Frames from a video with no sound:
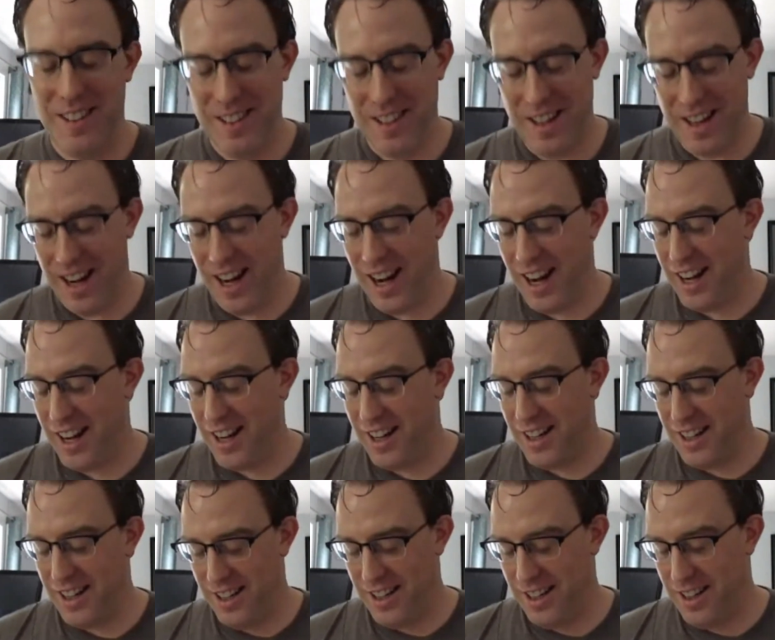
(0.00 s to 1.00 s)
And
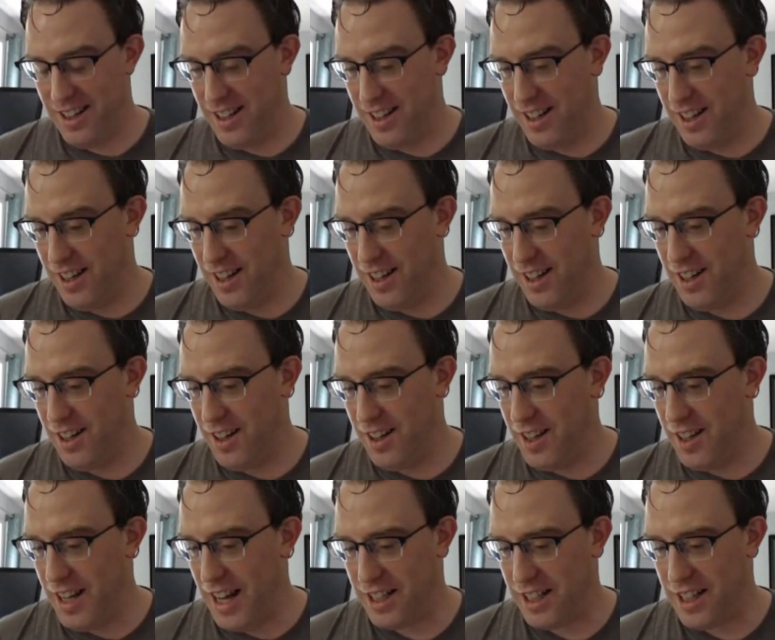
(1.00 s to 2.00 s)

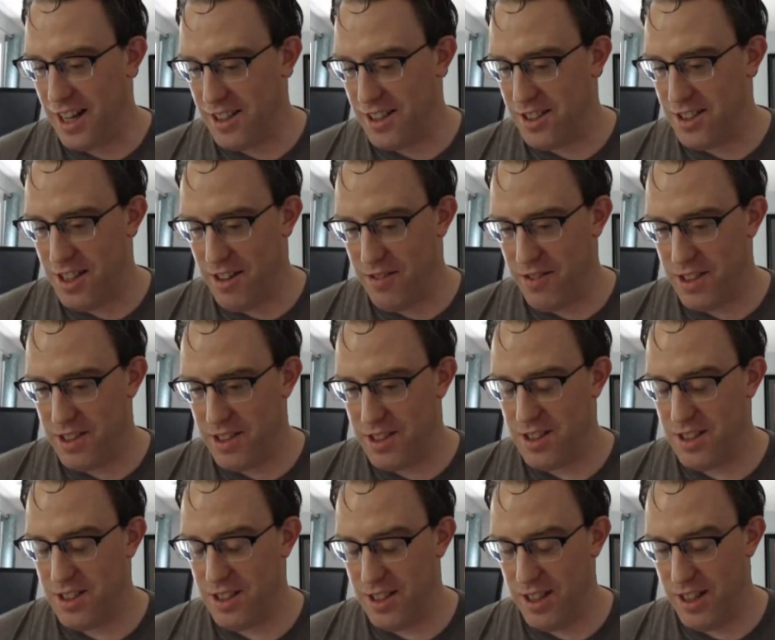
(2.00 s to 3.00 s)
that kind of stuff
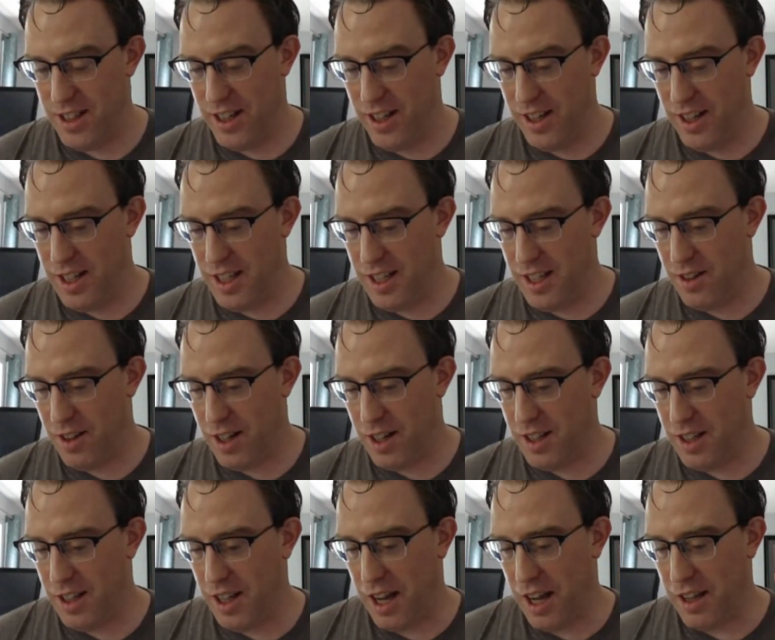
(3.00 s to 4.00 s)
is,
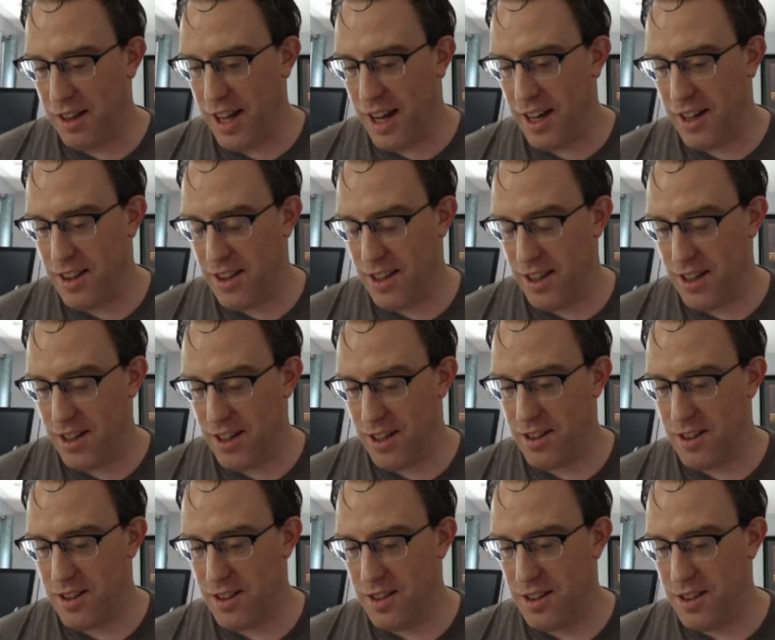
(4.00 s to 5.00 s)
I like
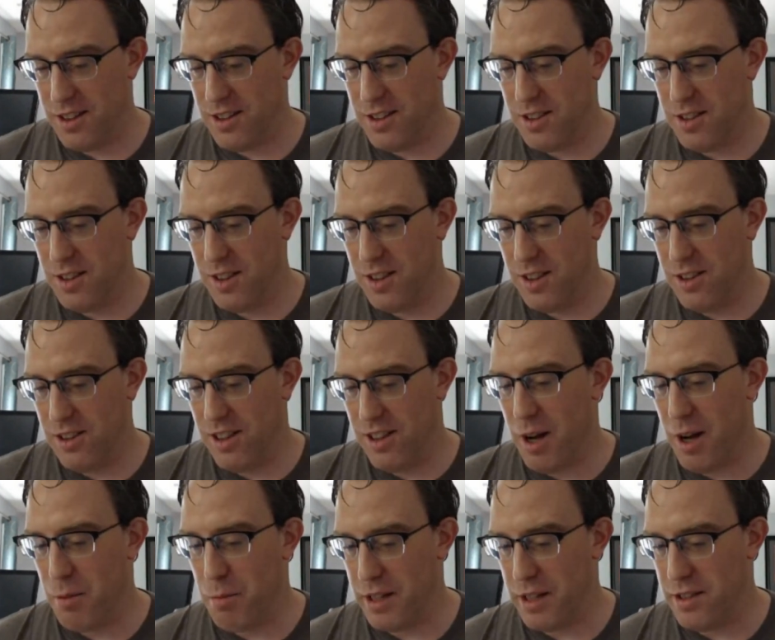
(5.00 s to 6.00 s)
the
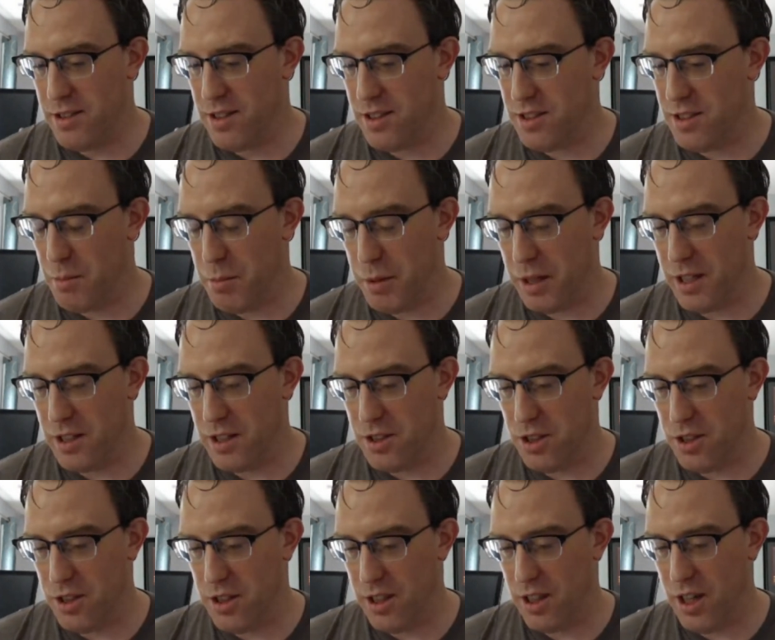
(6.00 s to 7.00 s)
cloud-based system, because you
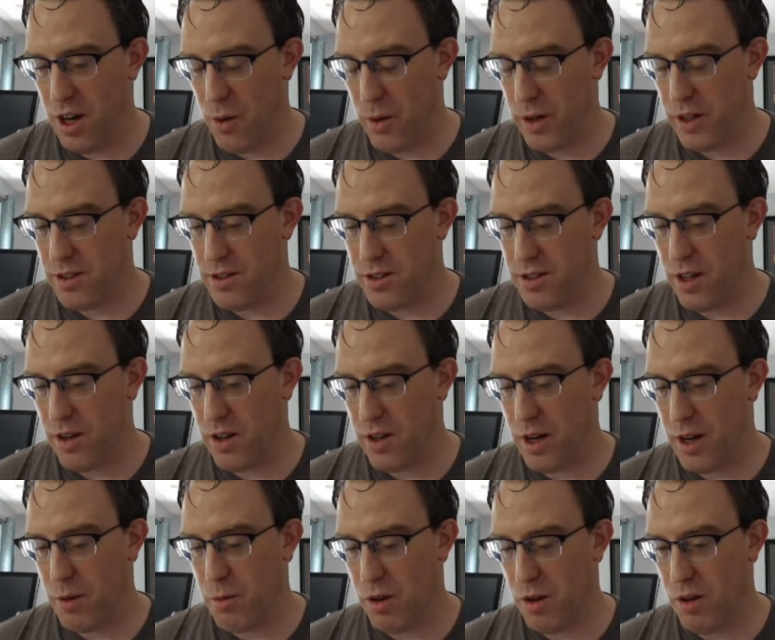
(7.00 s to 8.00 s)
can go in and say, okay,
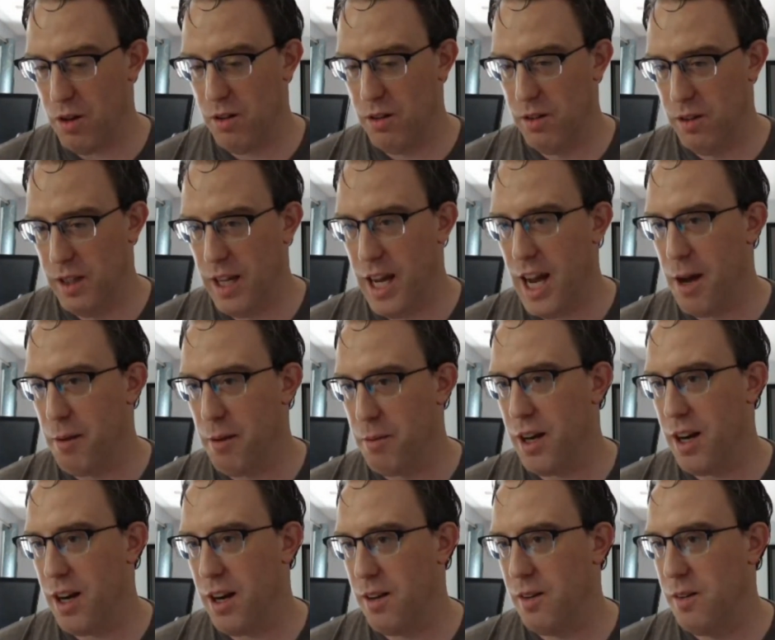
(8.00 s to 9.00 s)
well, I'm
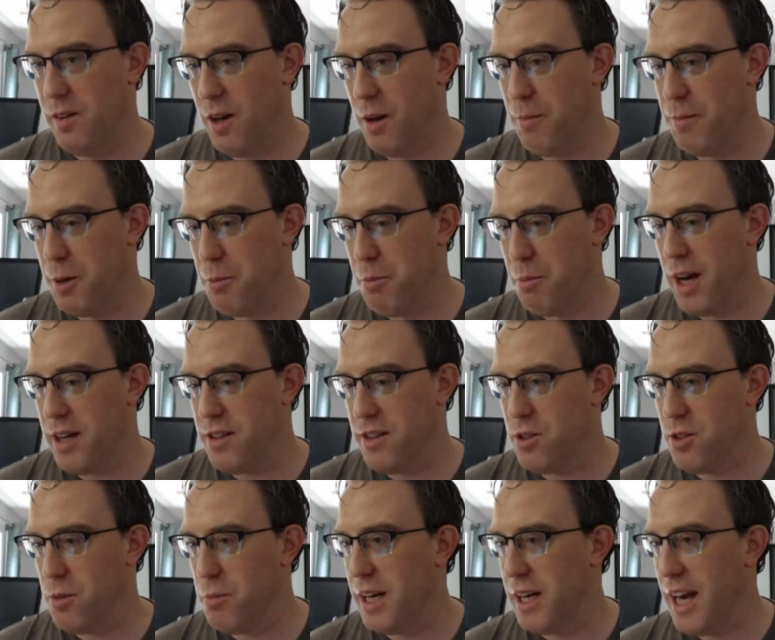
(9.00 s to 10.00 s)
gonna buy so
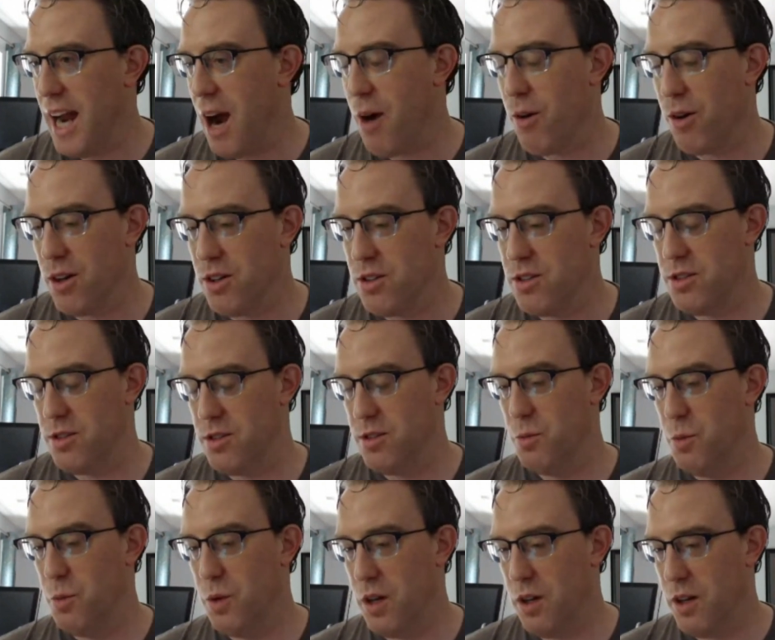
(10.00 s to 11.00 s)
many hours.
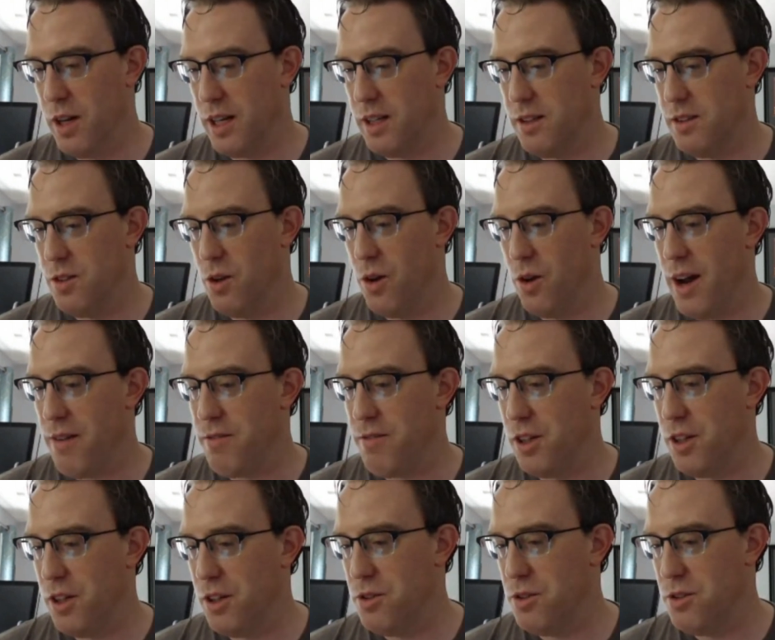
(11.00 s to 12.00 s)
Well, I don't have
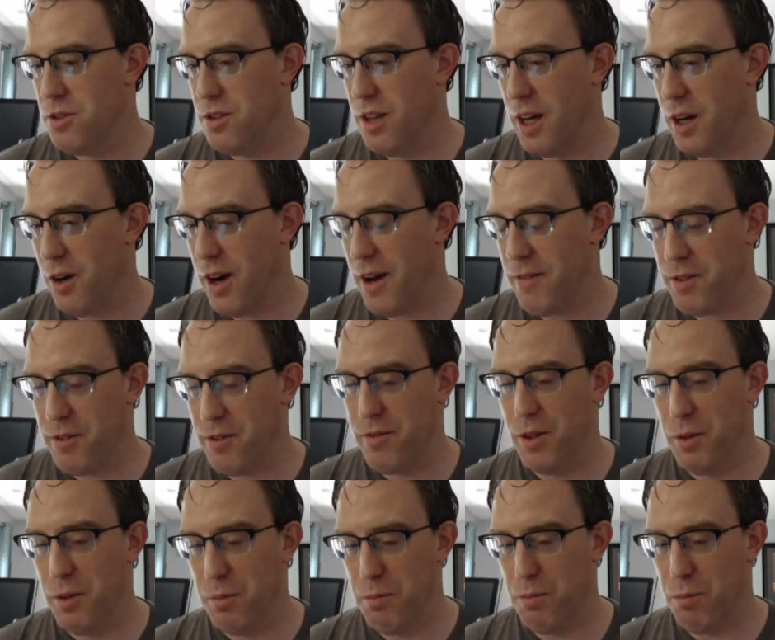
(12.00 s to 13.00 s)
to
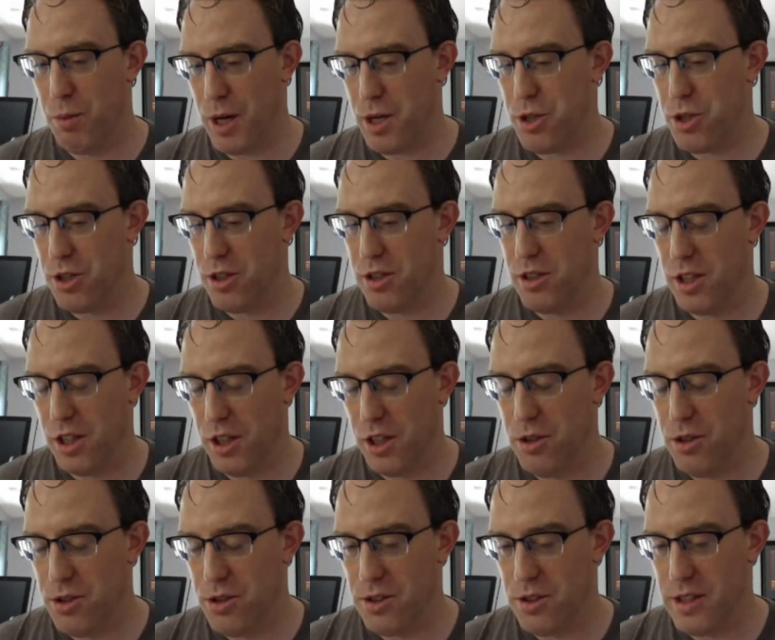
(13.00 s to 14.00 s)
feel pressured to
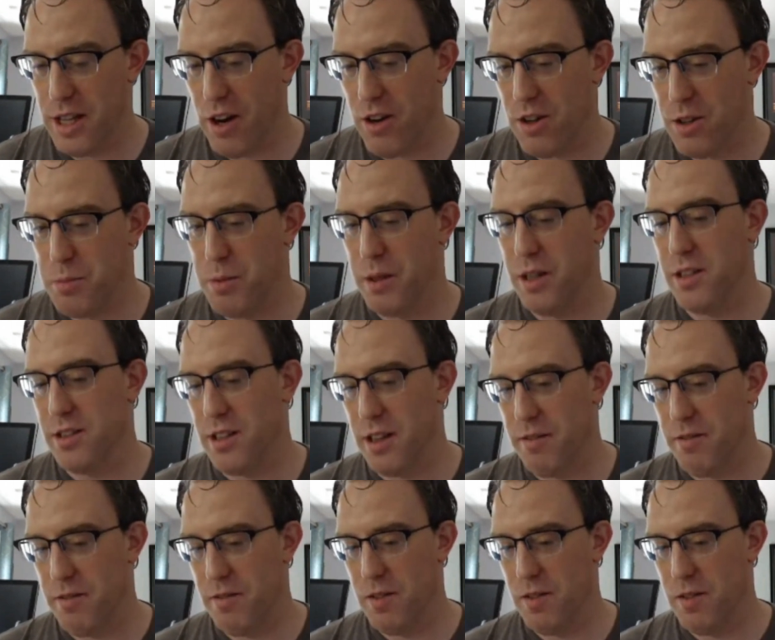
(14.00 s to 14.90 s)
use those hours, because I've